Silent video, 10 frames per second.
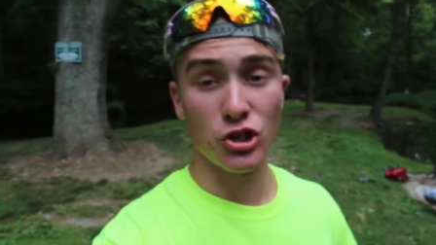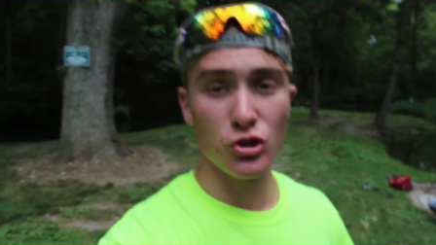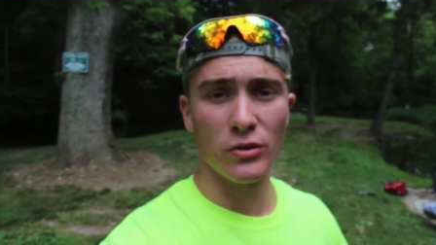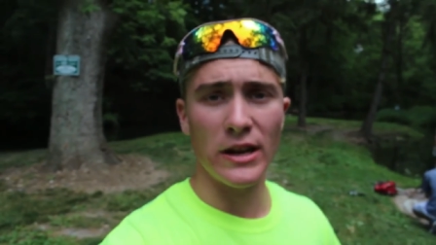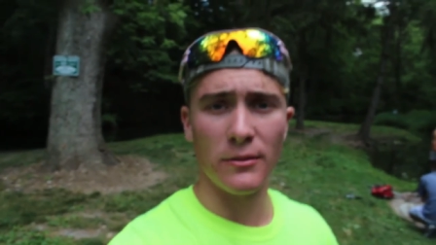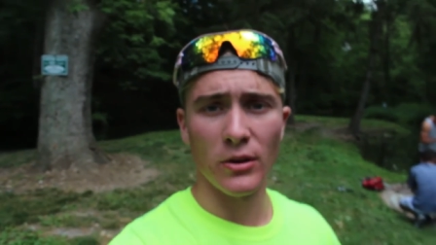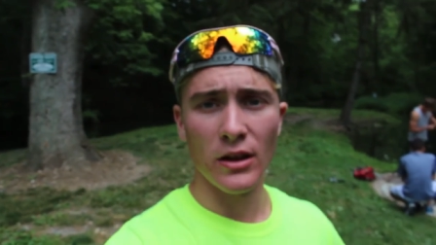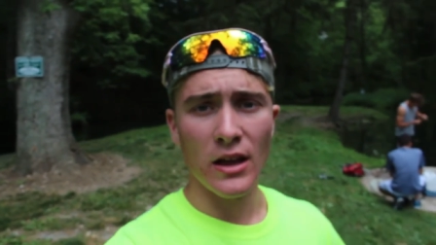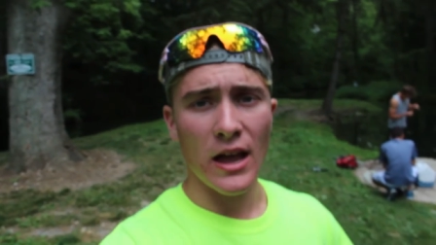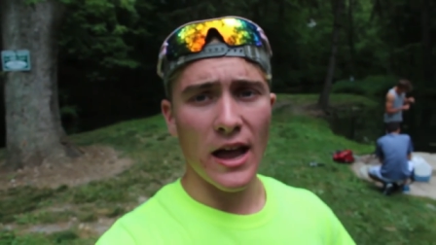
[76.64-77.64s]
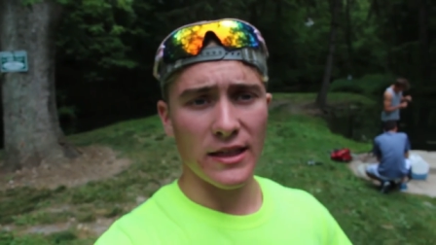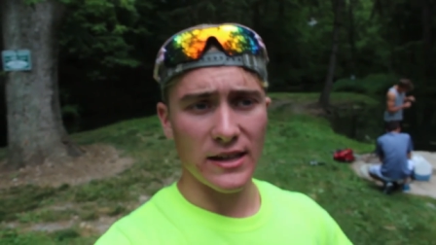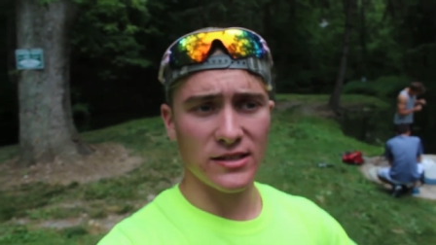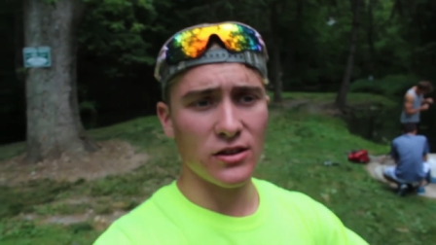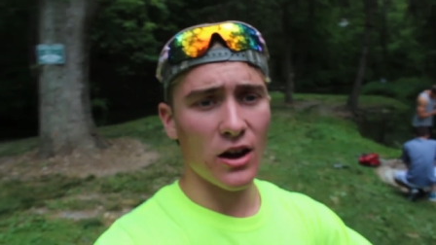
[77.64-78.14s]
a stream, and
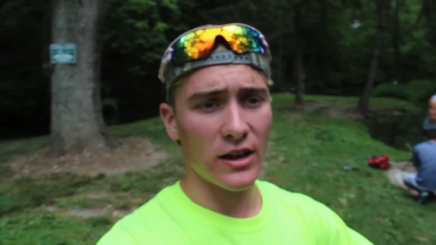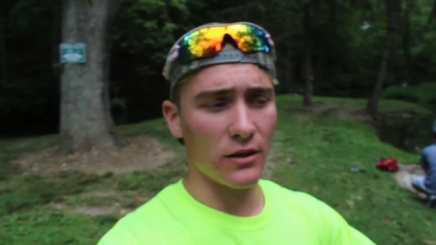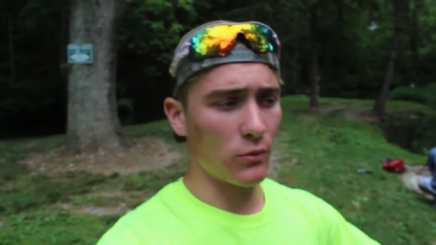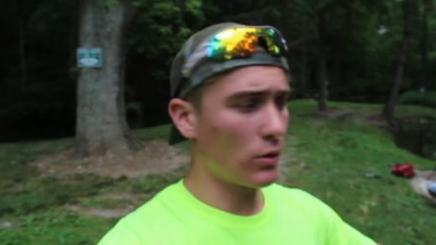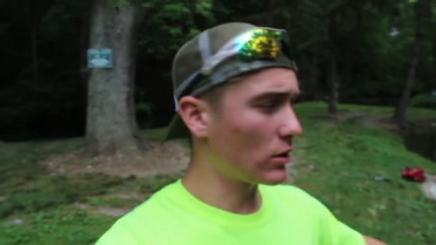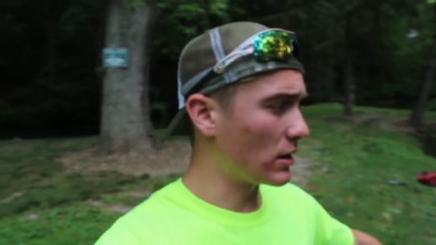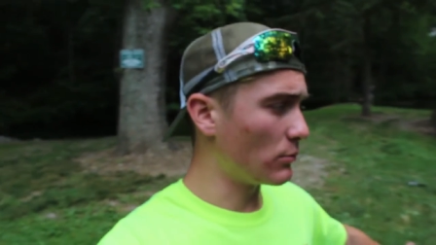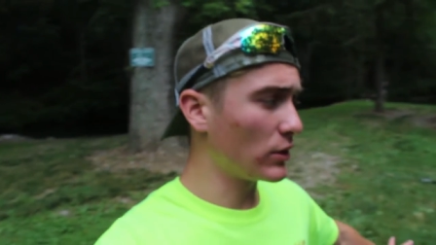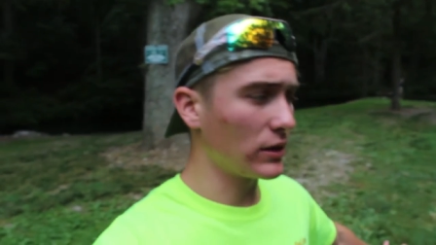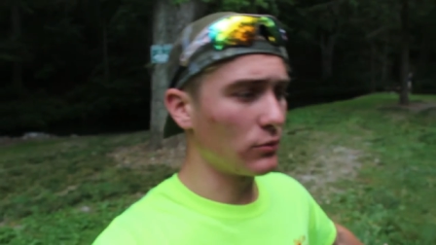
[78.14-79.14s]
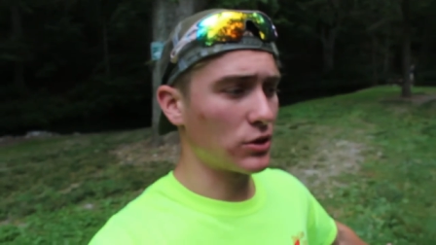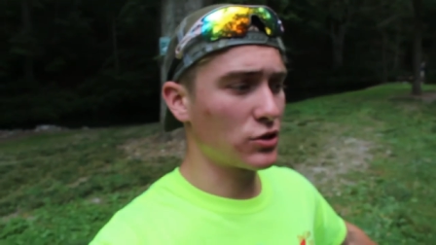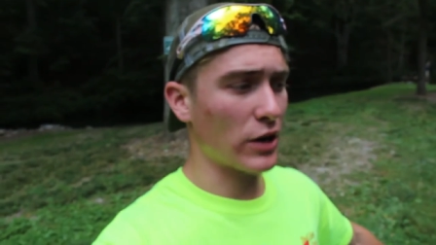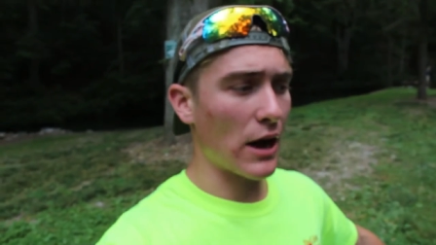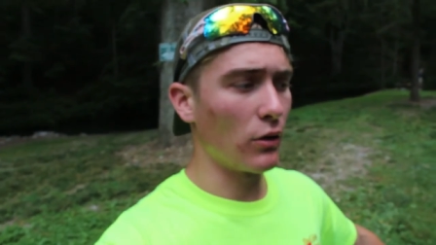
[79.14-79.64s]
they stock it completely with
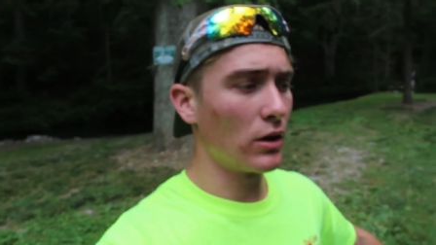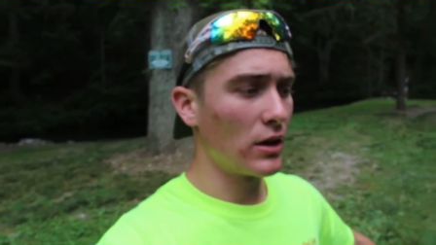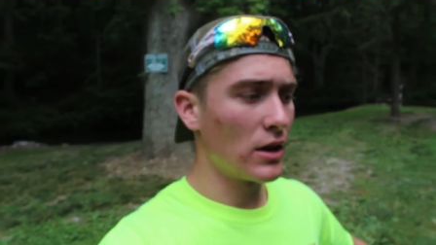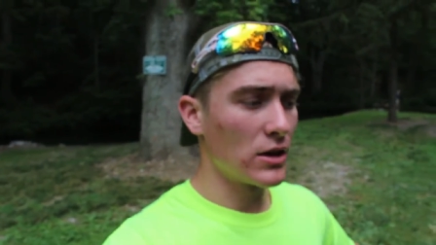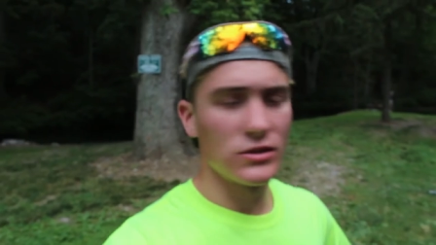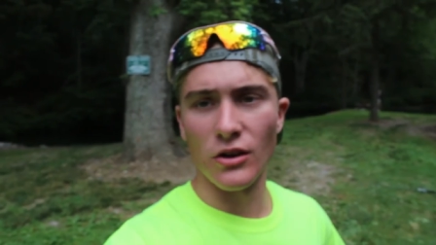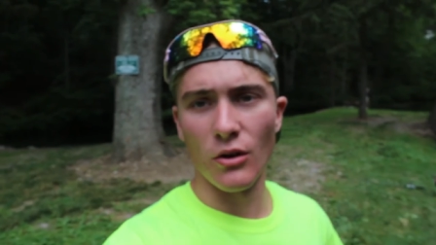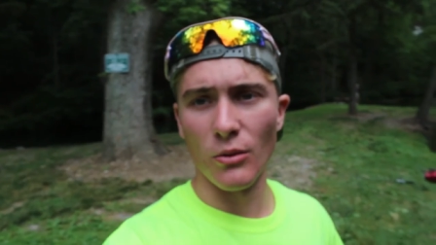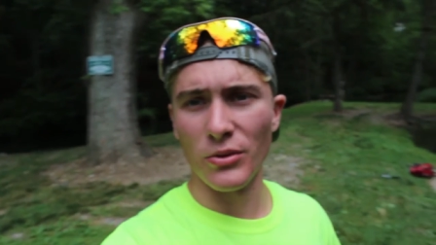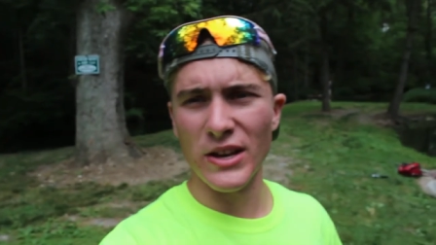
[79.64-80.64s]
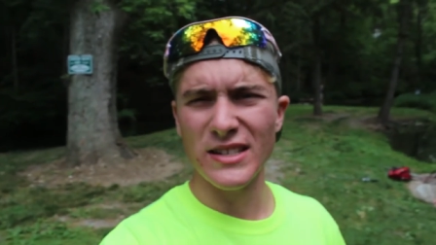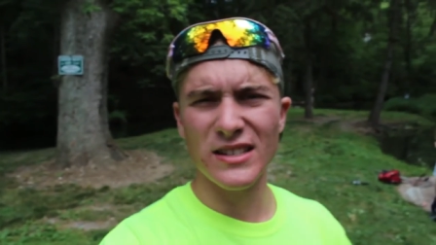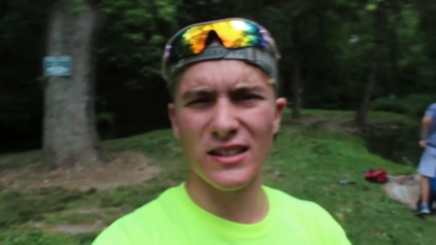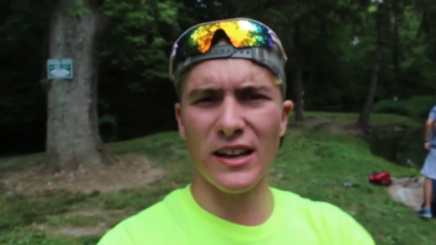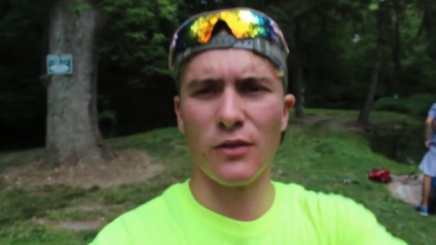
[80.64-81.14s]
trout. So this
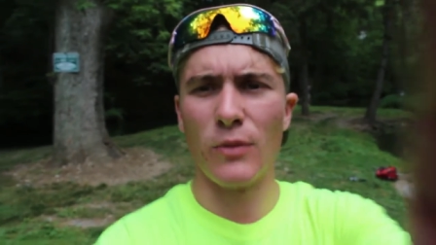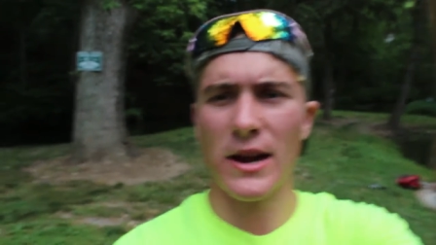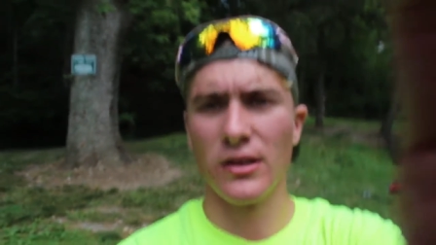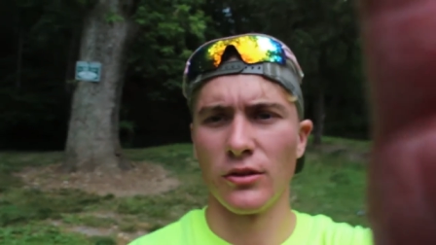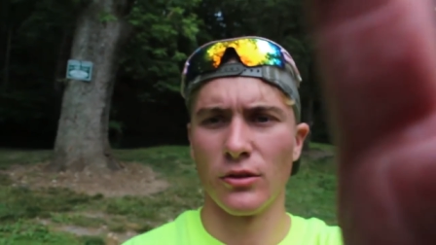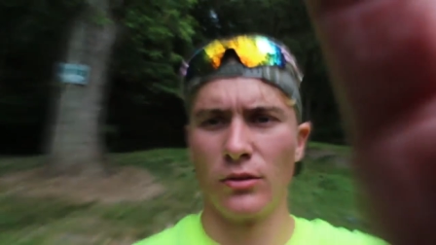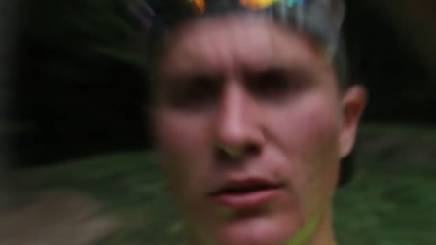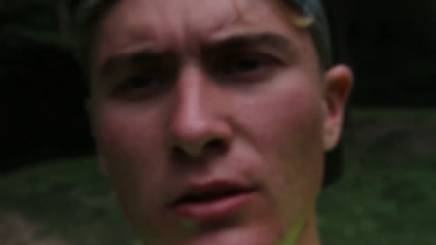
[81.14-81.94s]
isn't like regular